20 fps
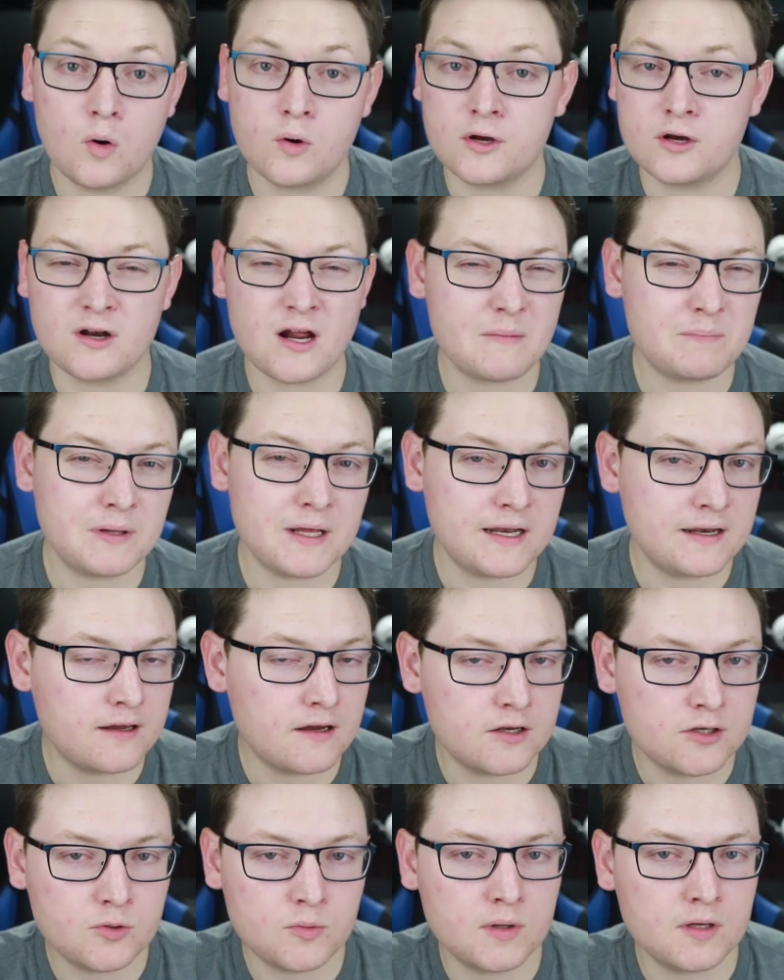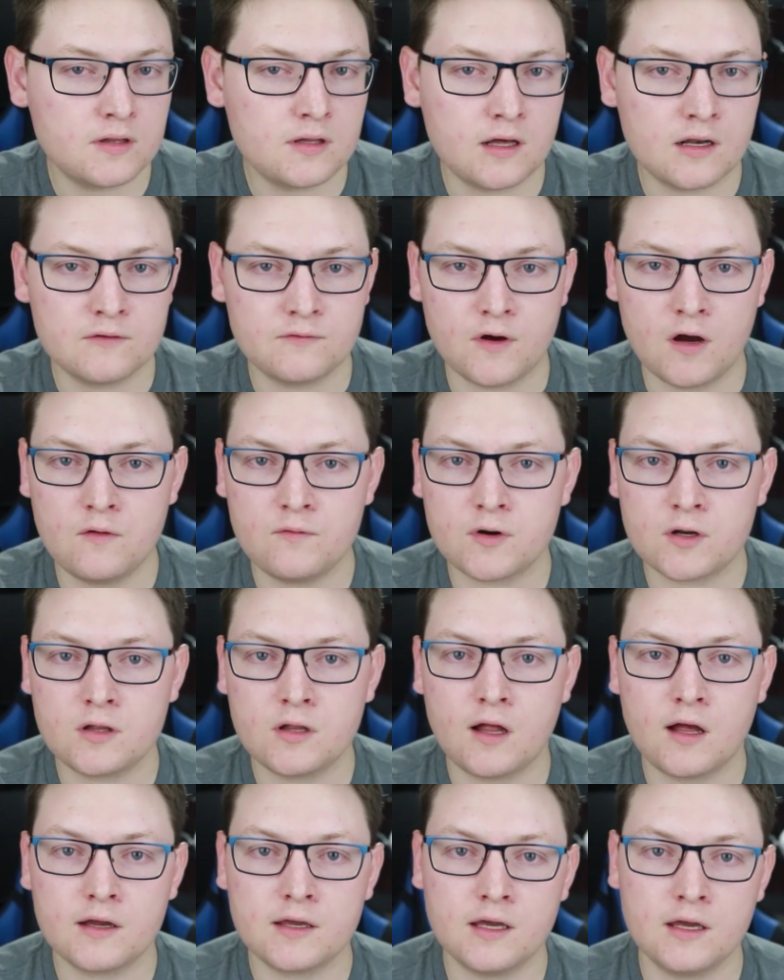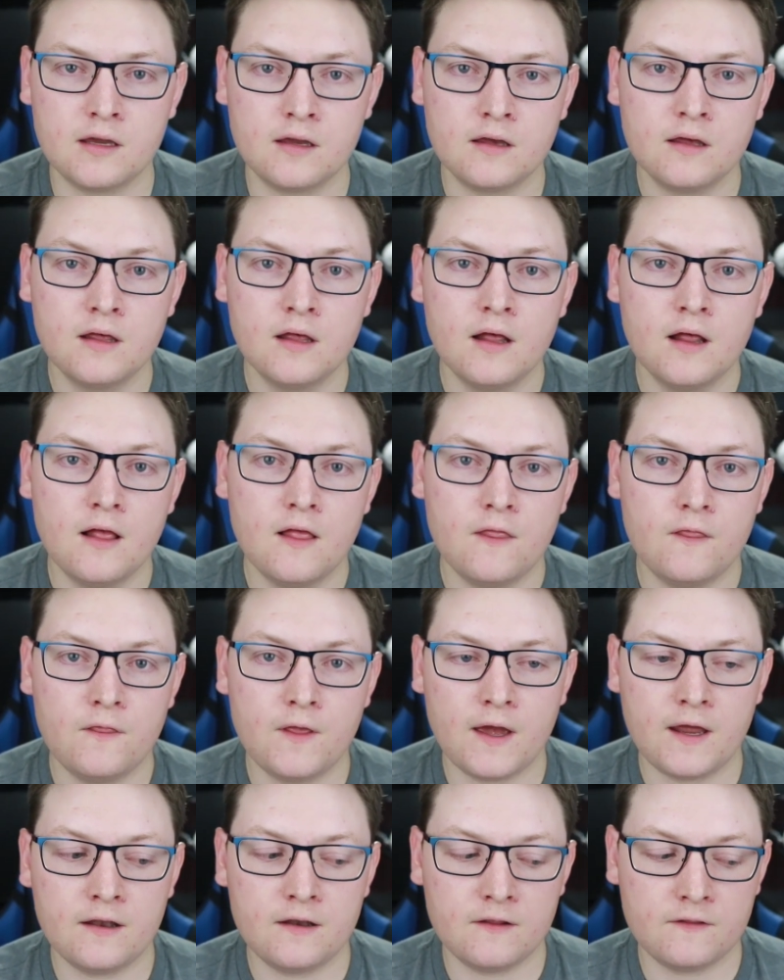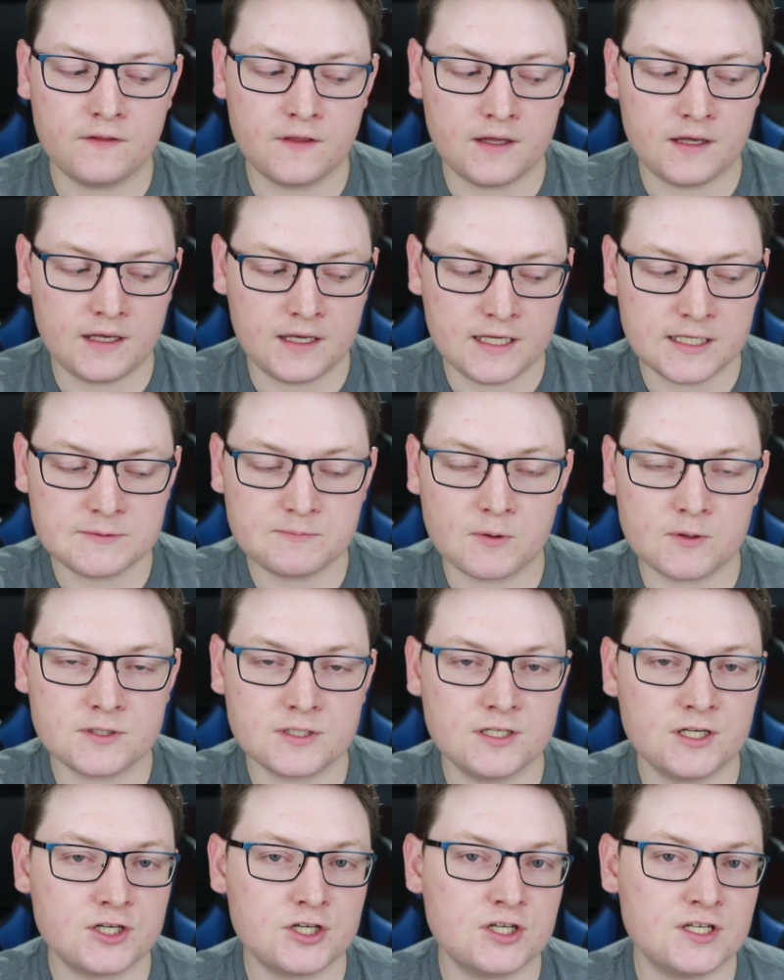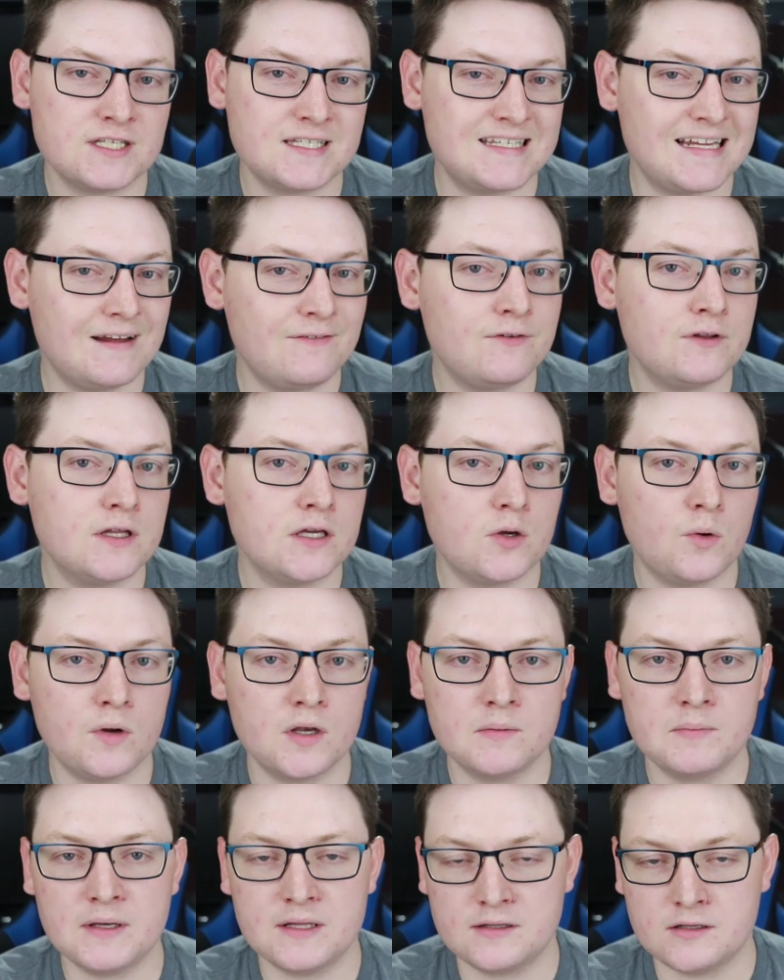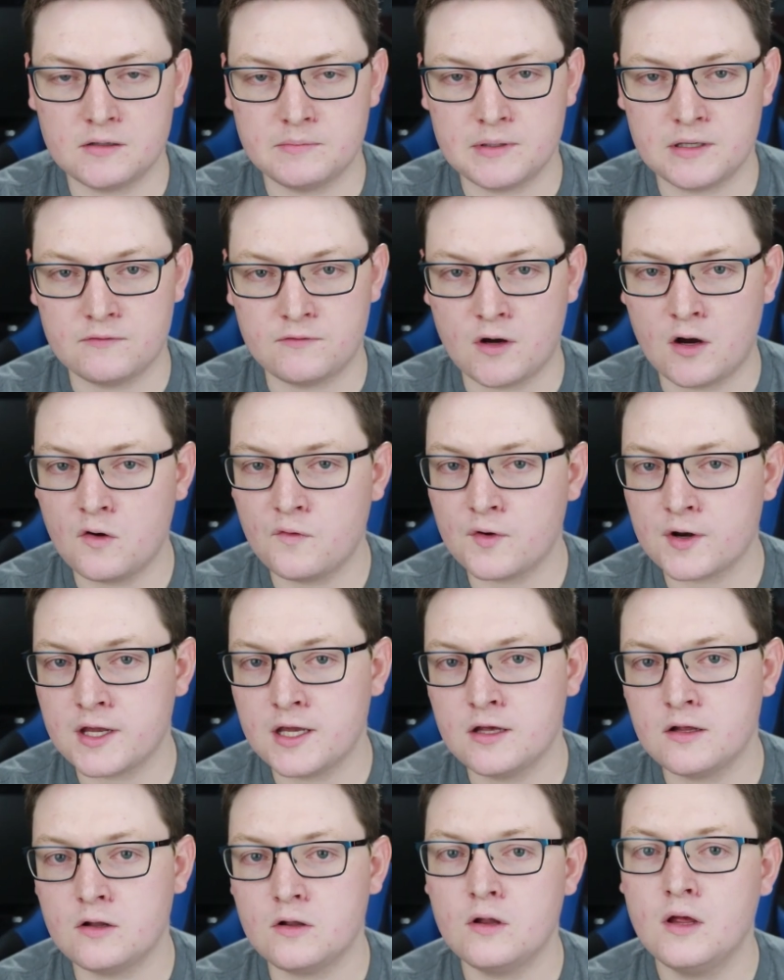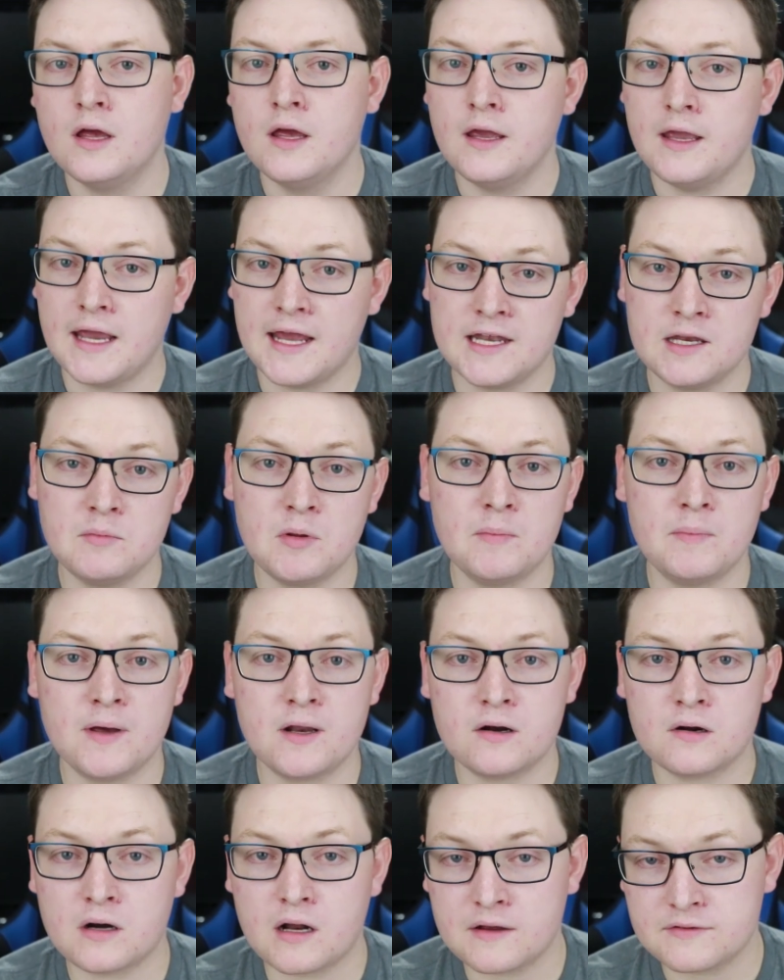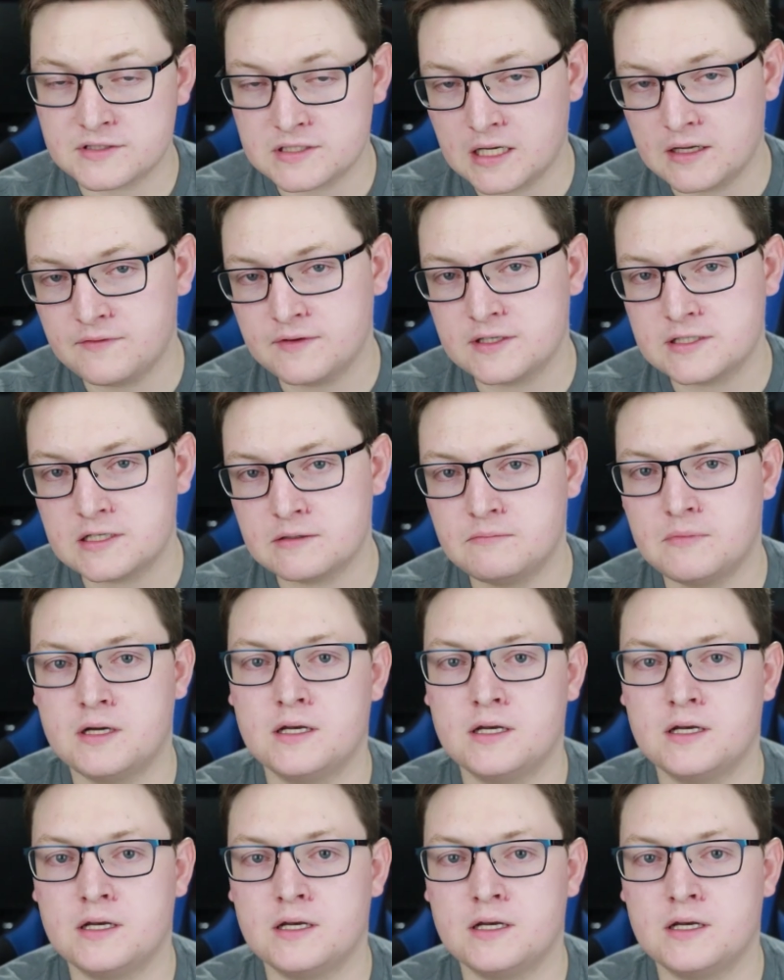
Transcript: or you're not planning on doing a lot of overclocking, then the Esports Edition is definitely going to be a little bit of overkill, and you'd be better off saving some